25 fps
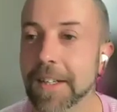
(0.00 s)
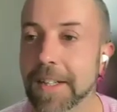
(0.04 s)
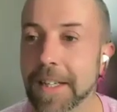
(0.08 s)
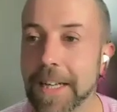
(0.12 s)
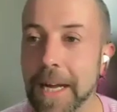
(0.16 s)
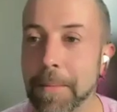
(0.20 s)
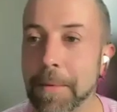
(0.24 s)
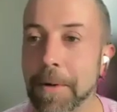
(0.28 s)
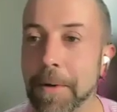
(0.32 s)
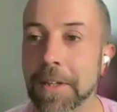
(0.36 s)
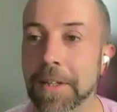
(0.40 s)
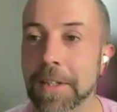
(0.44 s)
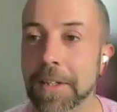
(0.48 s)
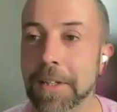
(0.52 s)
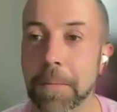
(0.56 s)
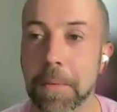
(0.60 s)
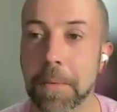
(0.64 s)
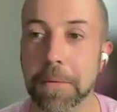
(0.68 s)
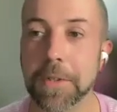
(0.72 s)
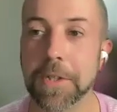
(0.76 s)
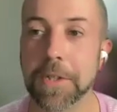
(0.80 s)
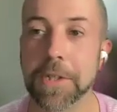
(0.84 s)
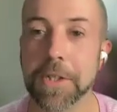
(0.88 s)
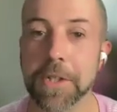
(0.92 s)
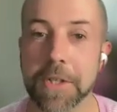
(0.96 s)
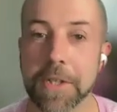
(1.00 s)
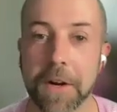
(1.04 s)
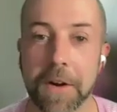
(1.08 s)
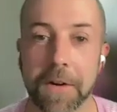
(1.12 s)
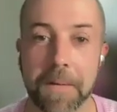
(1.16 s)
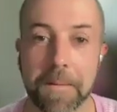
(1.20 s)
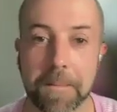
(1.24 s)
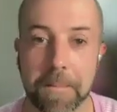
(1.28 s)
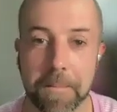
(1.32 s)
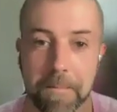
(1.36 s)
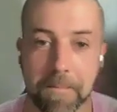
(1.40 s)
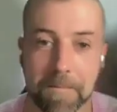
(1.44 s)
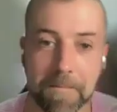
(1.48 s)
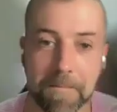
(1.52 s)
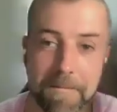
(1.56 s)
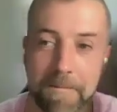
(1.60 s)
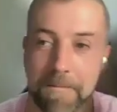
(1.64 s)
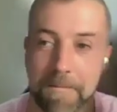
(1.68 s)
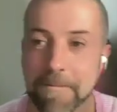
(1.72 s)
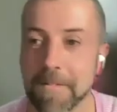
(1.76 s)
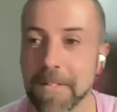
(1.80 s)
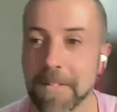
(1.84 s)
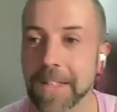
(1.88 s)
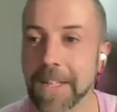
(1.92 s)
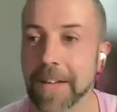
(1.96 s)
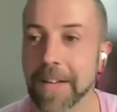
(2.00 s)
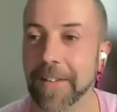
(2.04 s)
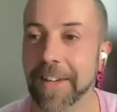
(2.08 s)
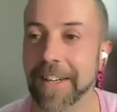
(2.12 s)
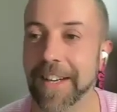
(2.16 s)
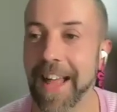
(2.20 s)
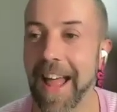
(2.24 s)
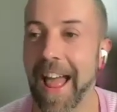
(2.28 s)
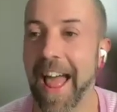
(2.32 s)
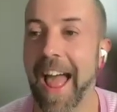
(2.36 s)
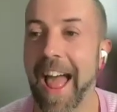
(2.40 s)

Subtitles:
The Gabriella Labucci show. Love it.